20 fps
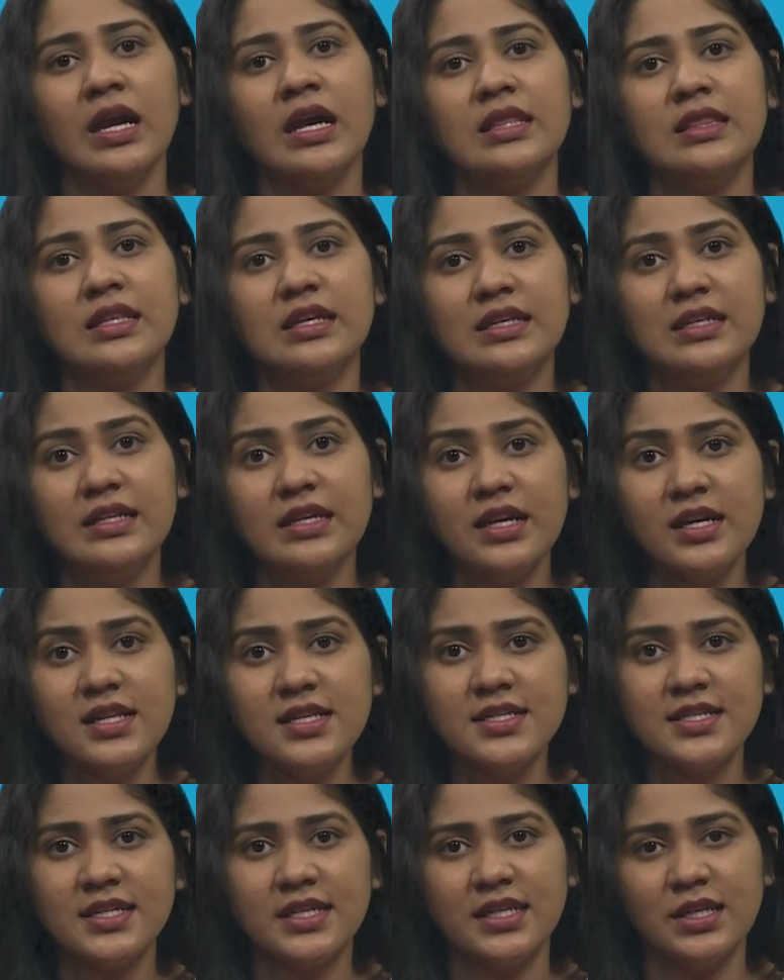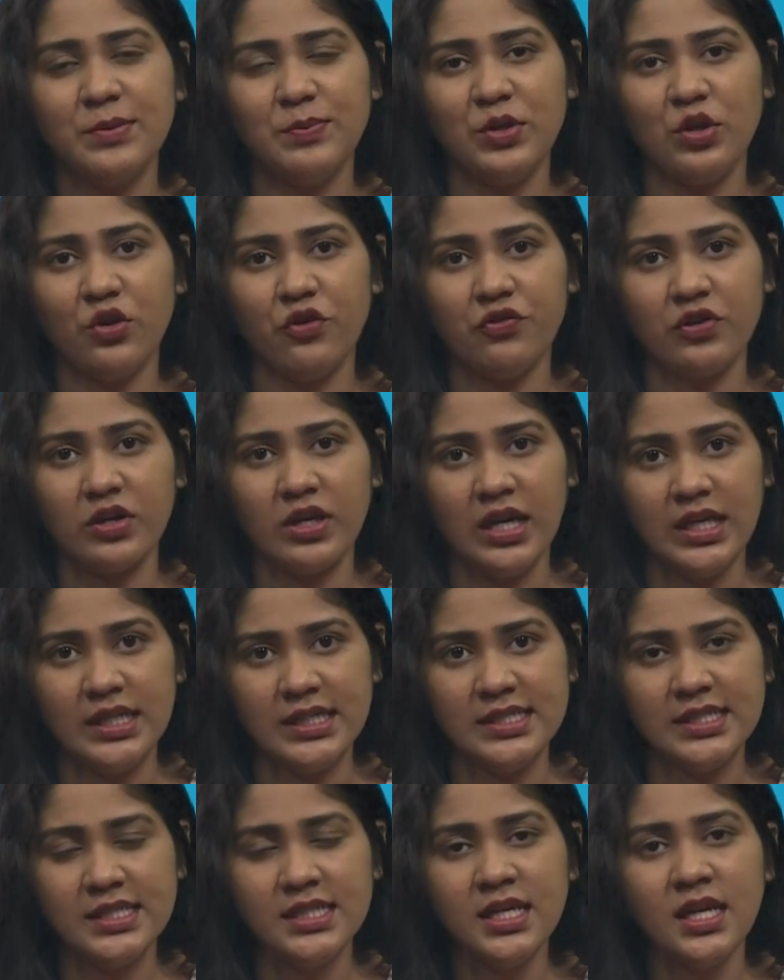The real GDP of a
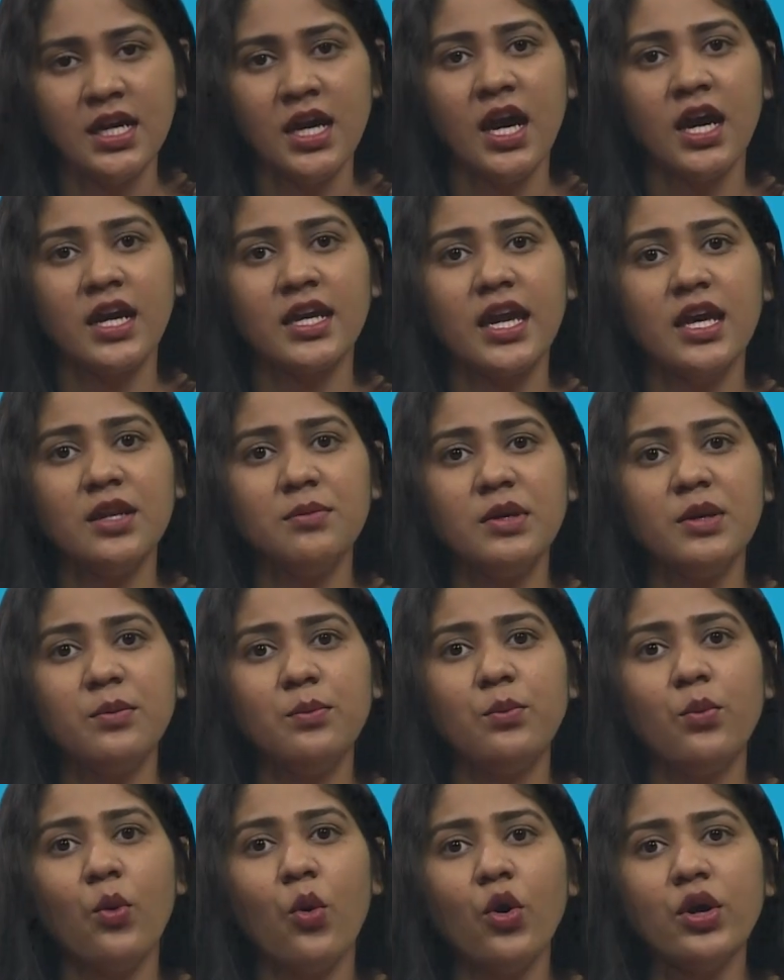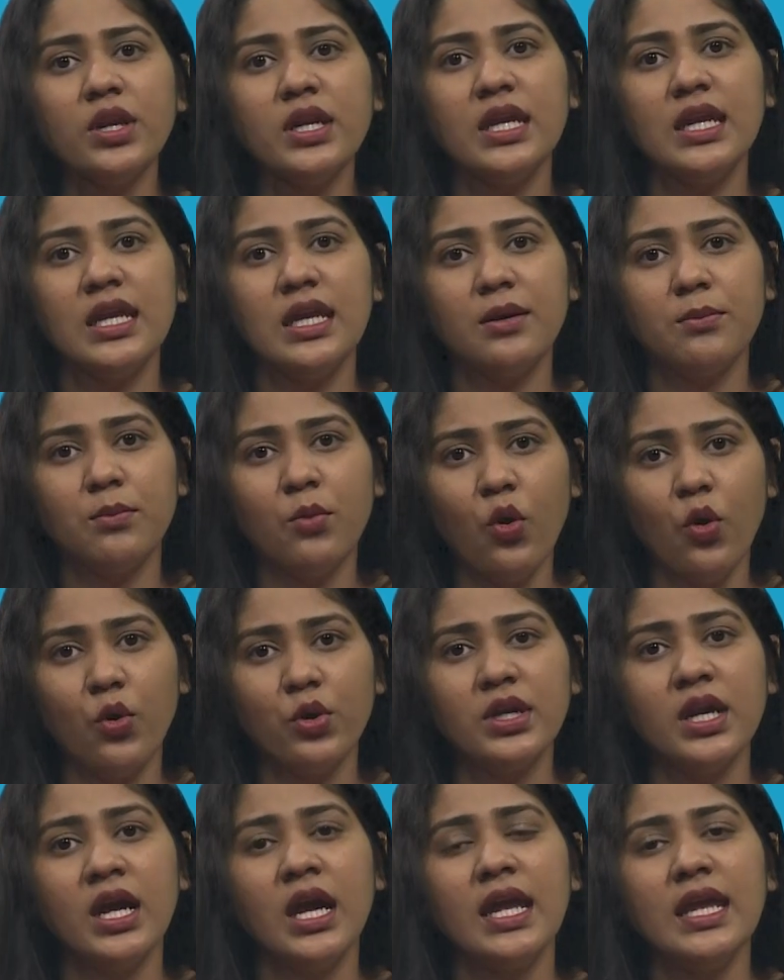country can be
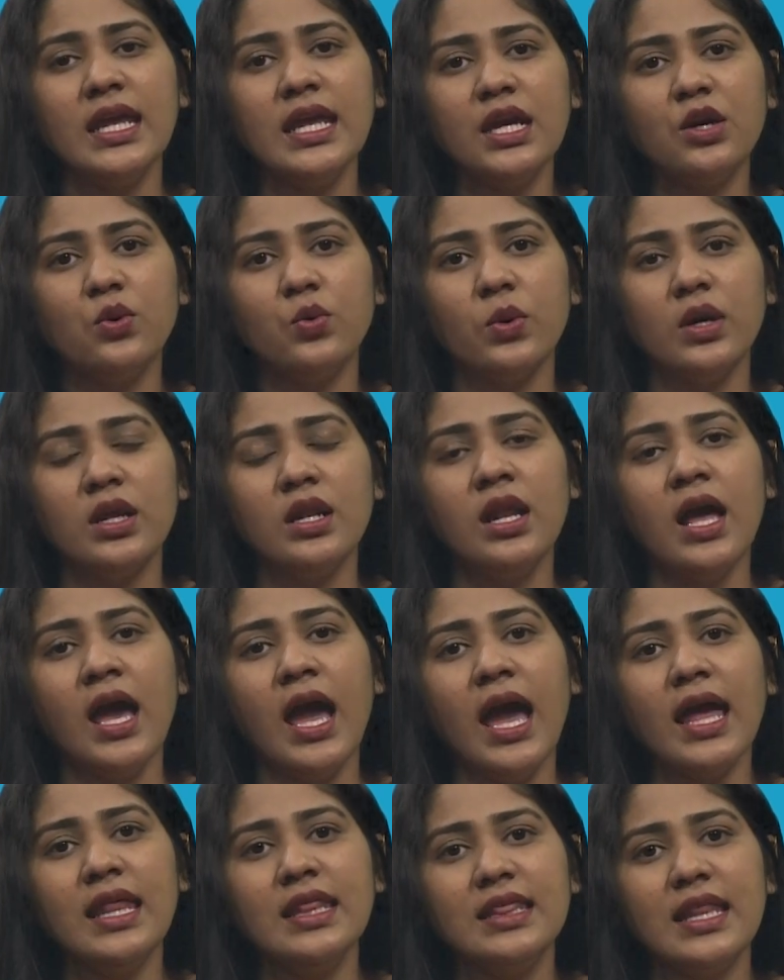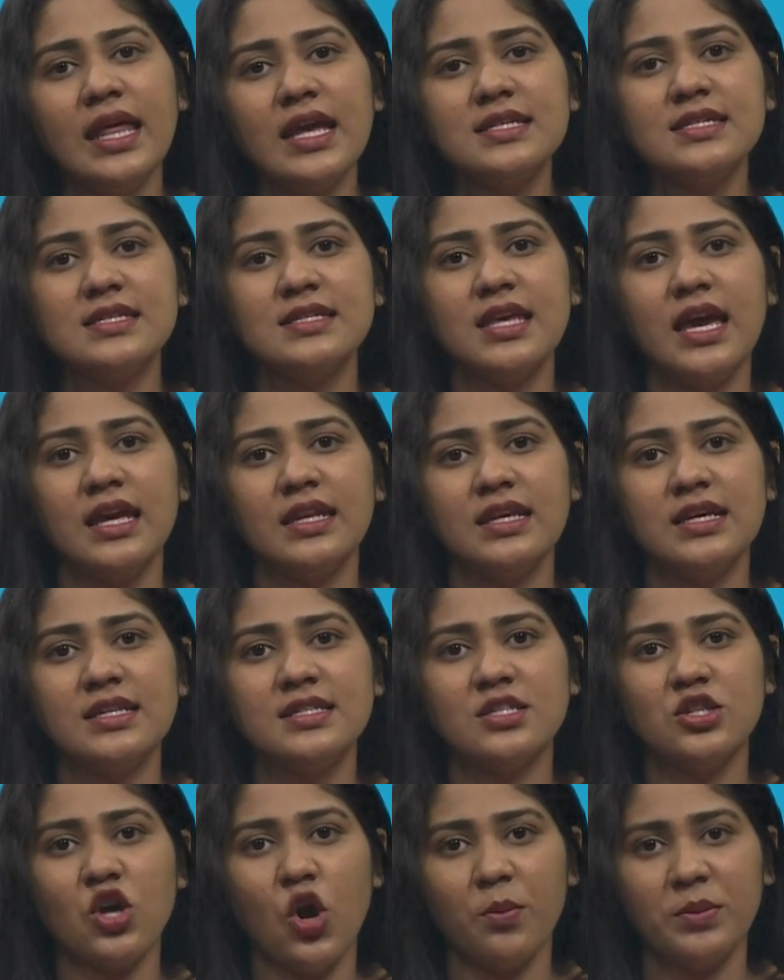more equal and less than
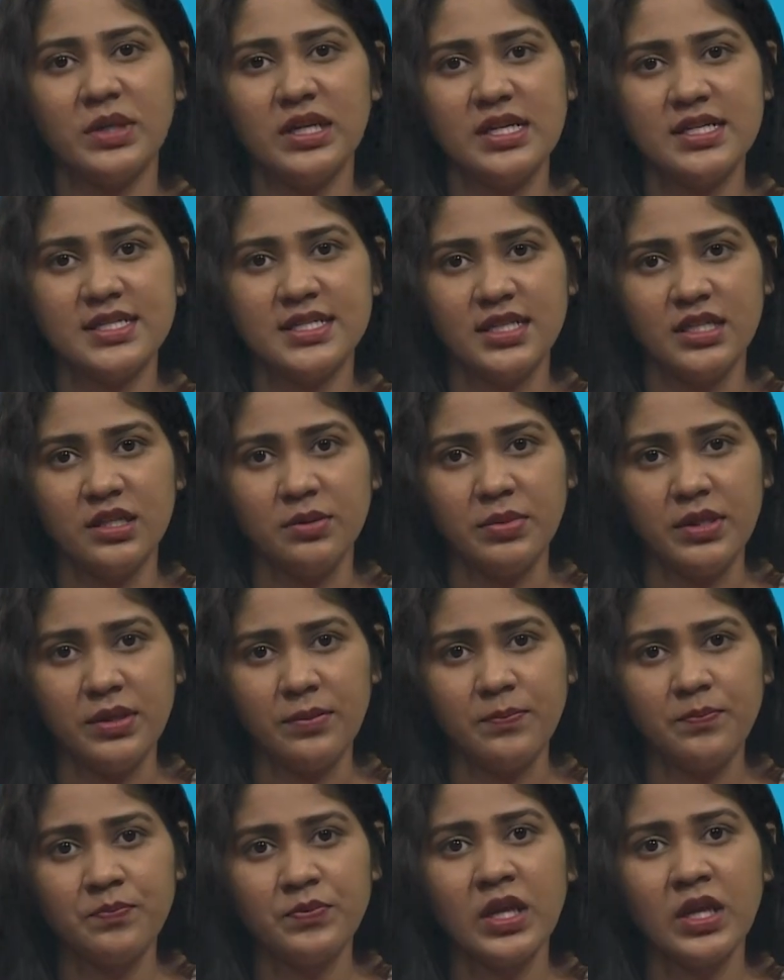its nominal GDP.